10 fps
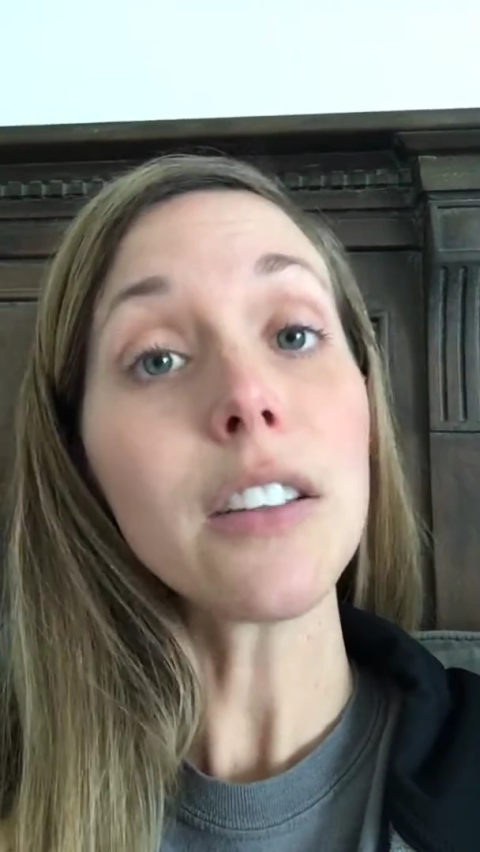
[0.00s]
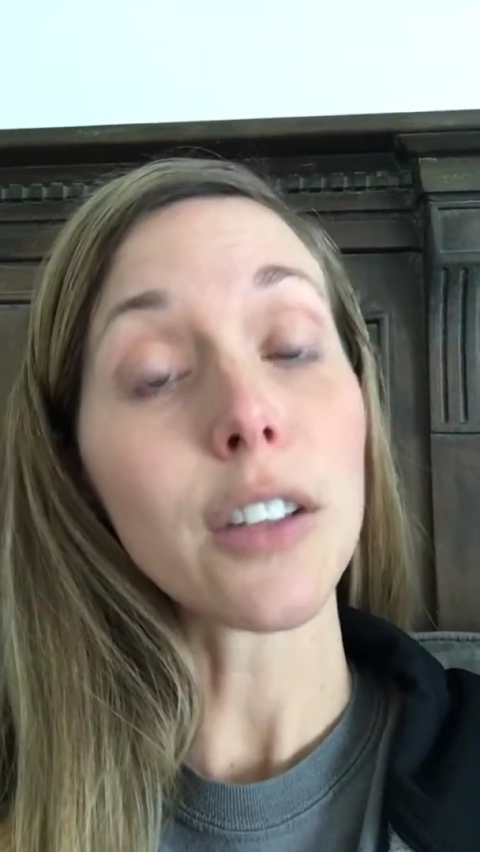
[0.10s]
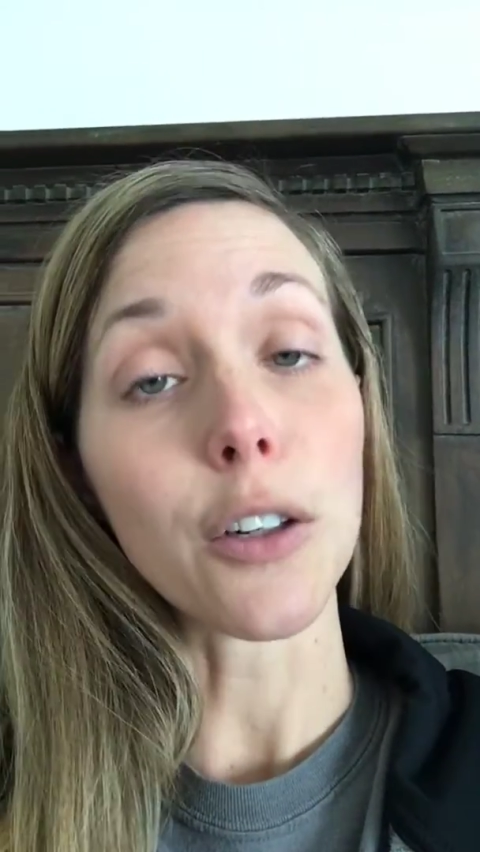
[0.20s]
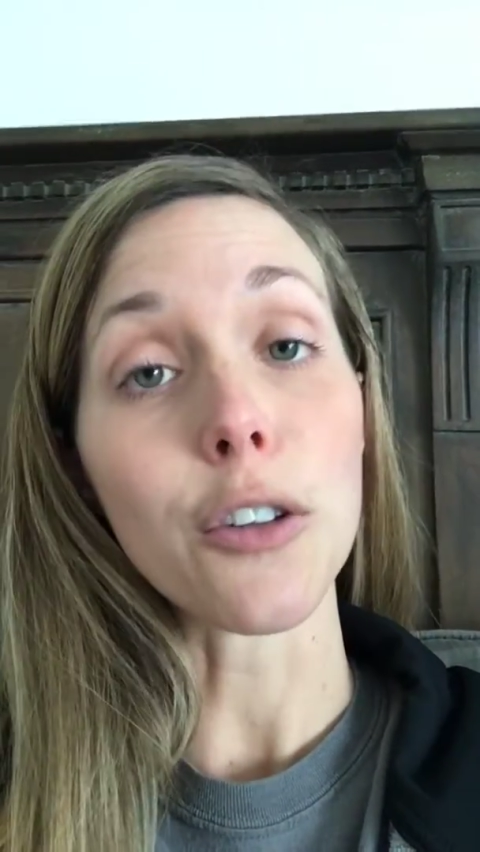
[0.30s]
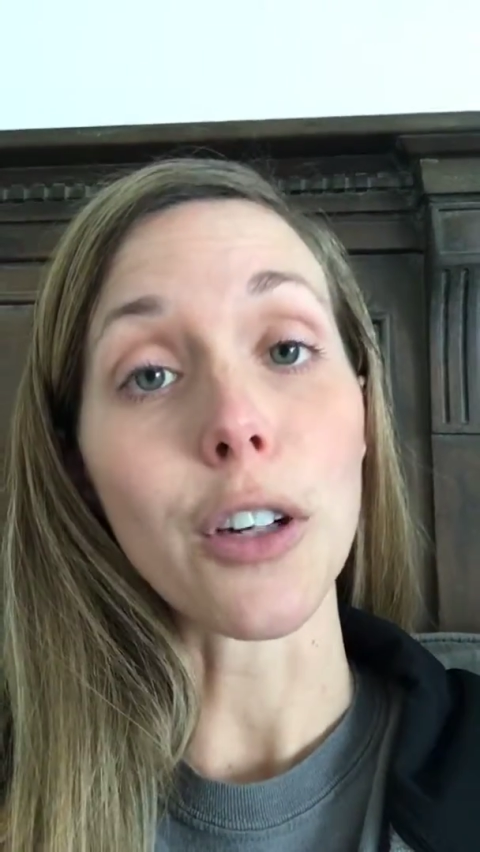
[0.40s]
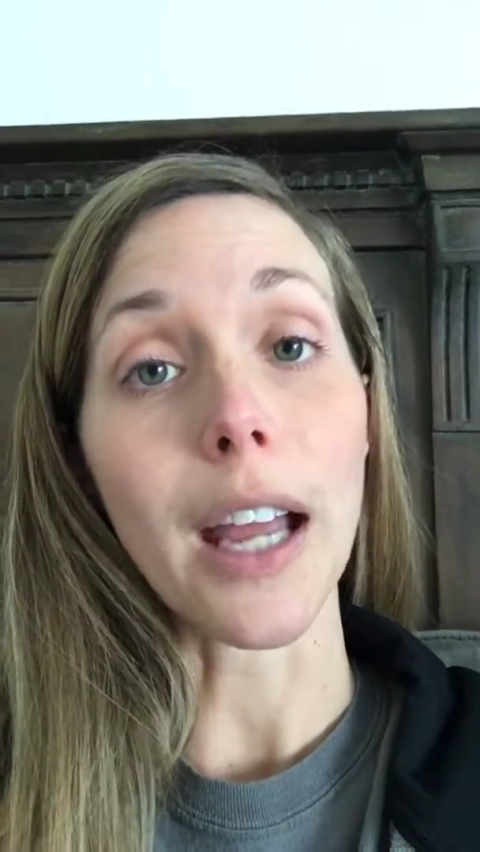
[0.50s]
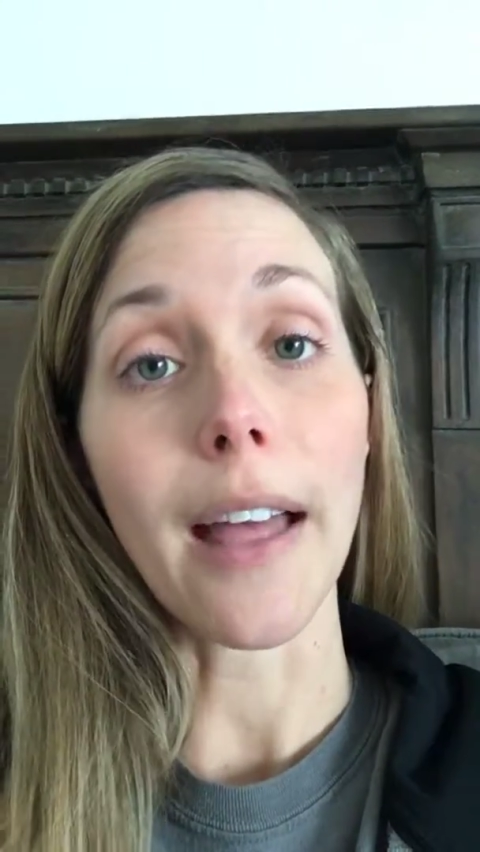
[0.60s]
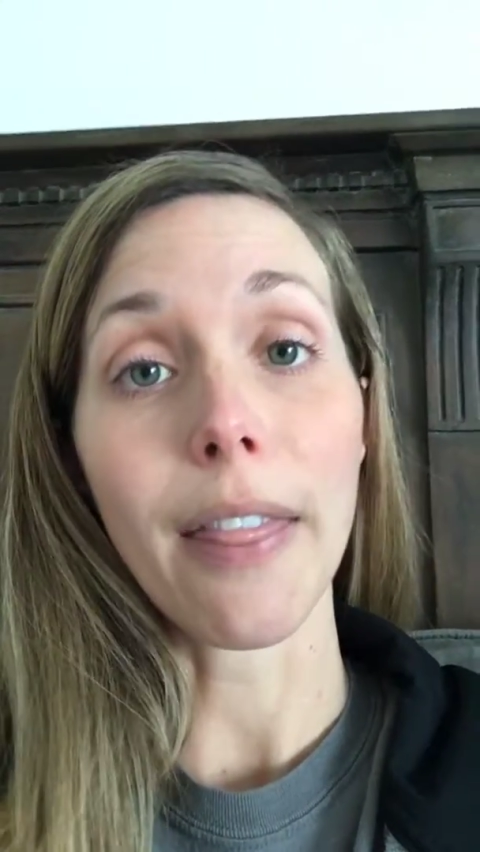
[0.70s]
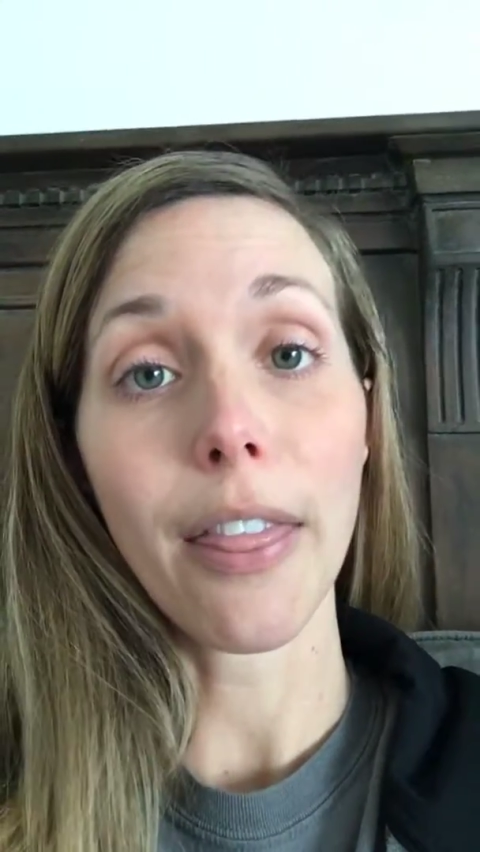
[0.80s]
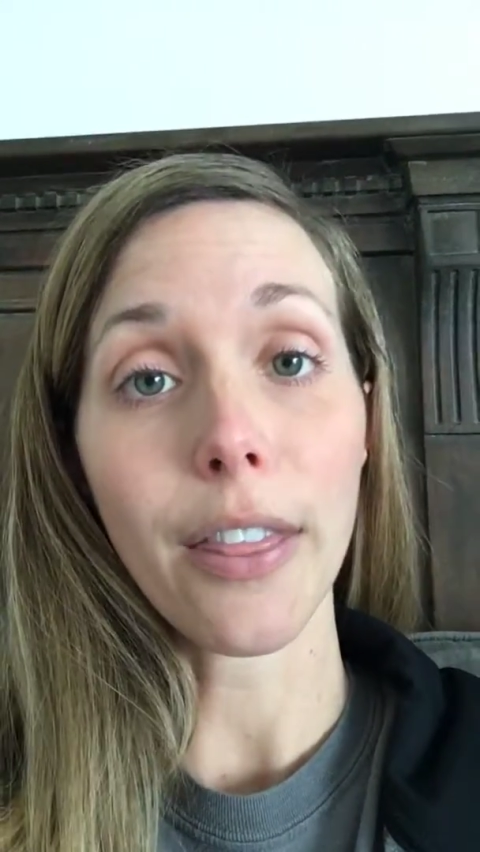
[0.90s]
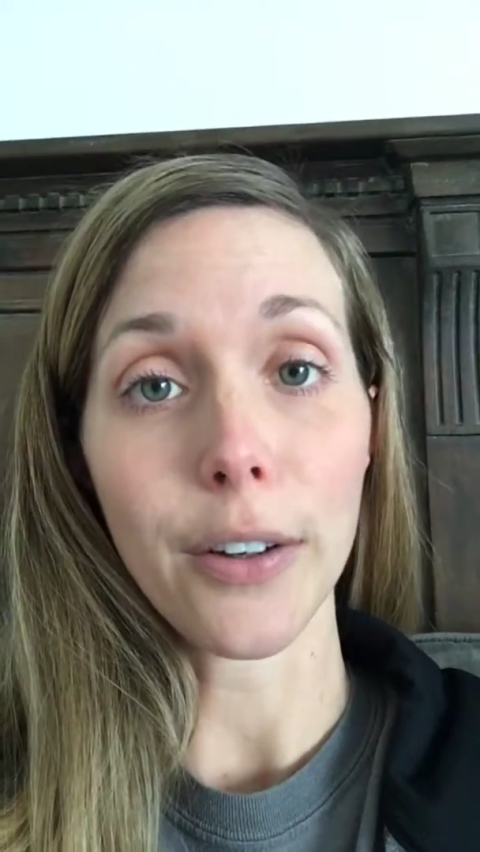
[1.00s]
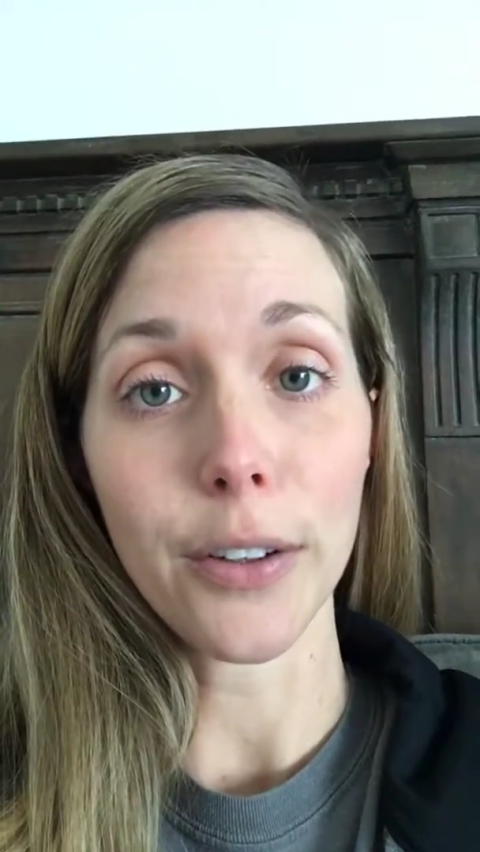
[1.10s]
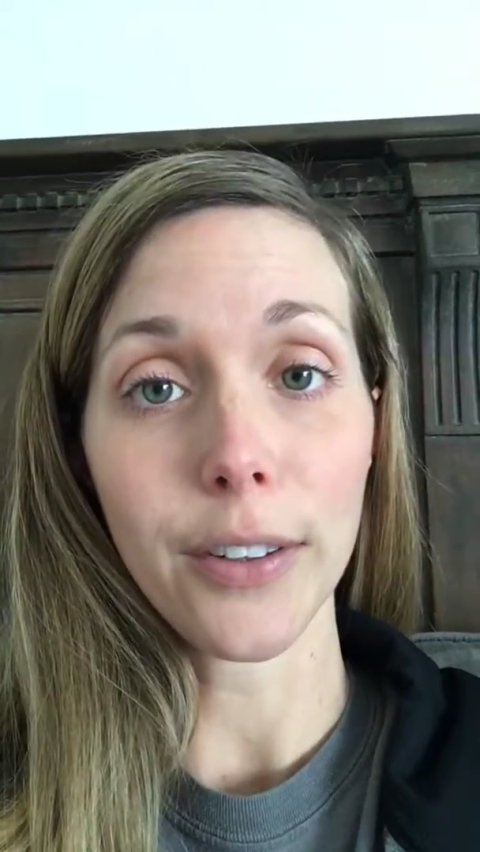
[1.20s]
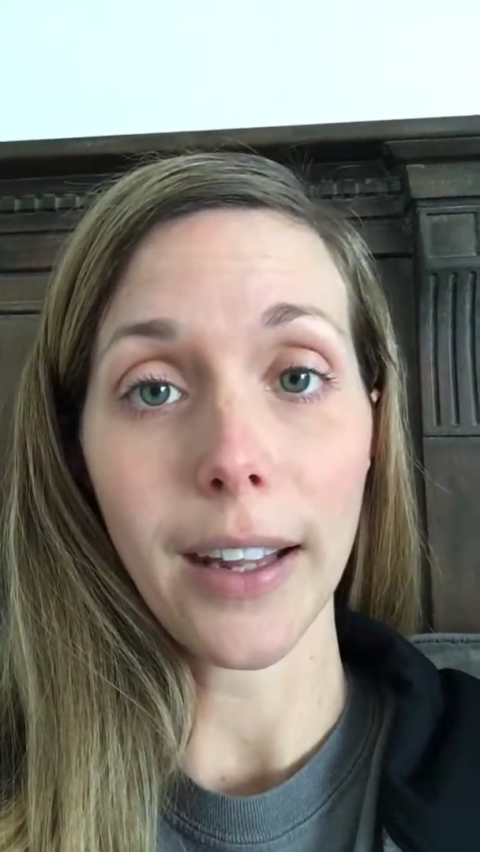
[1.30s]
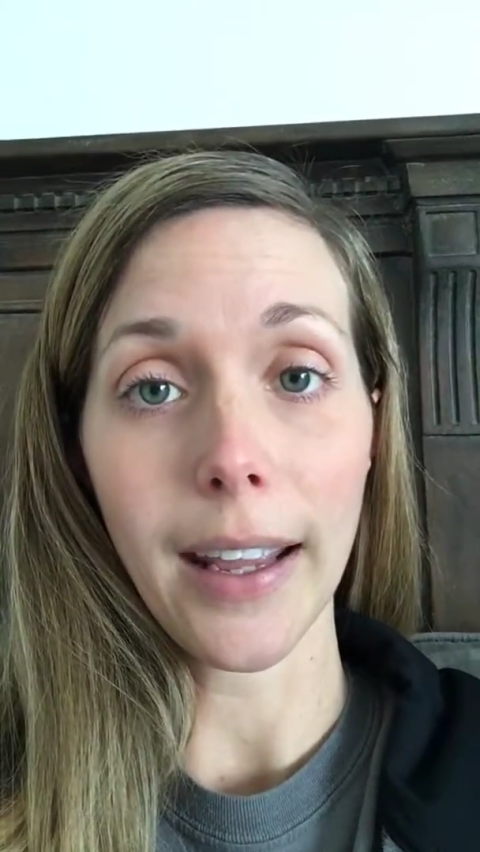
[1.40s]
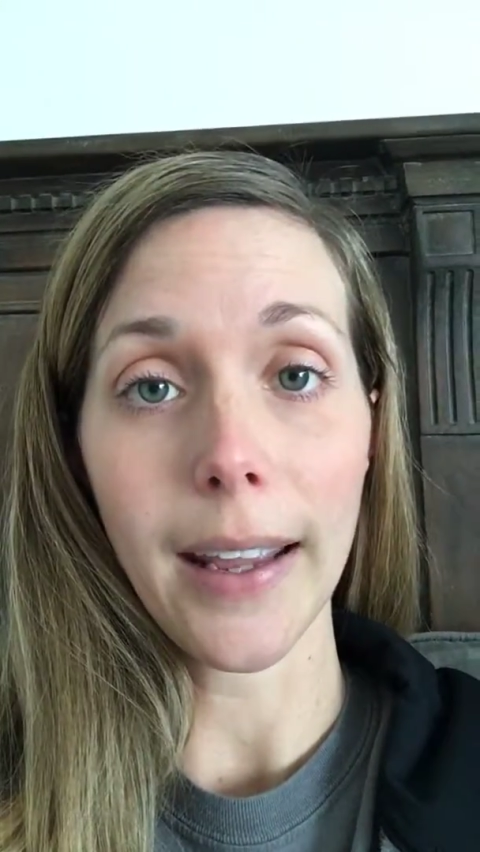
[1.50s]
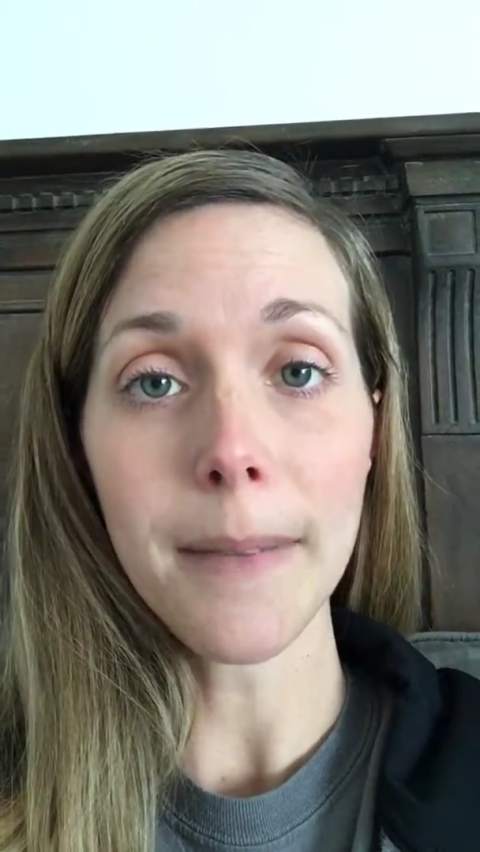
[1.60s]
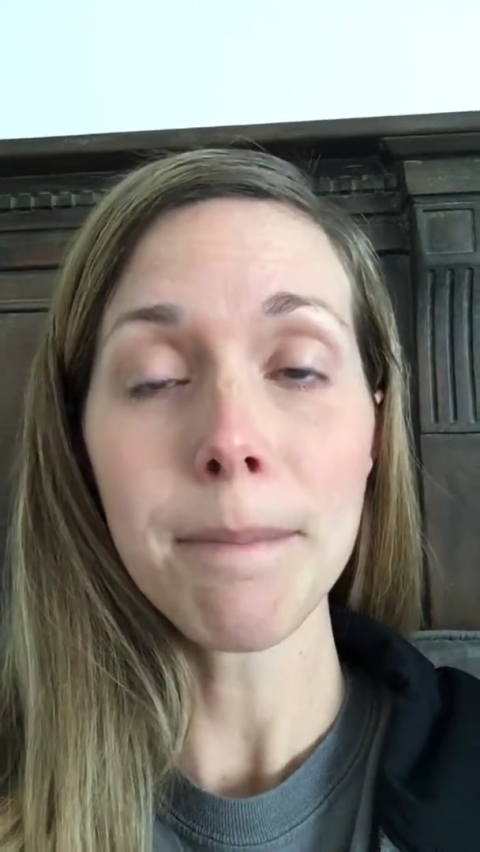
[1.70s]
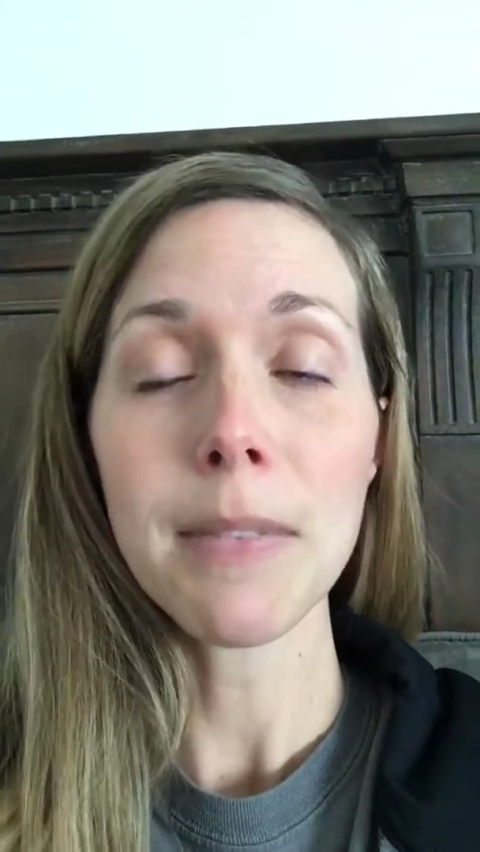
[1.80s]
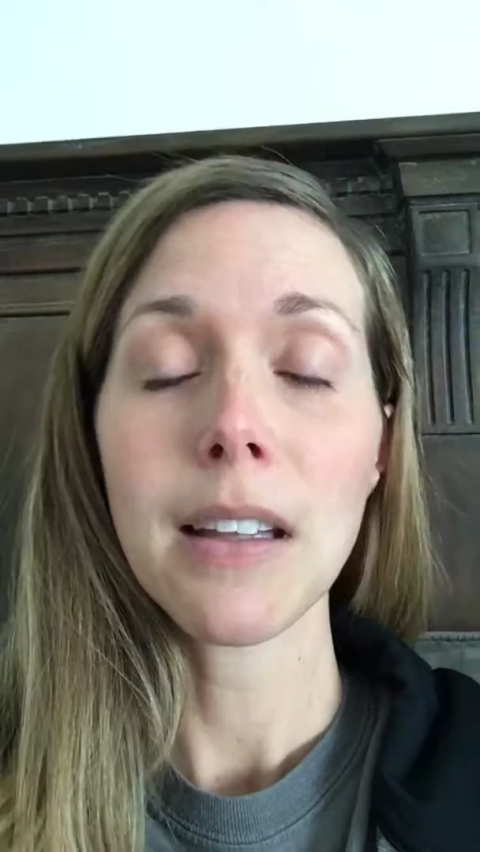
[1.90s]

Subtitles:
surgery on Thursday.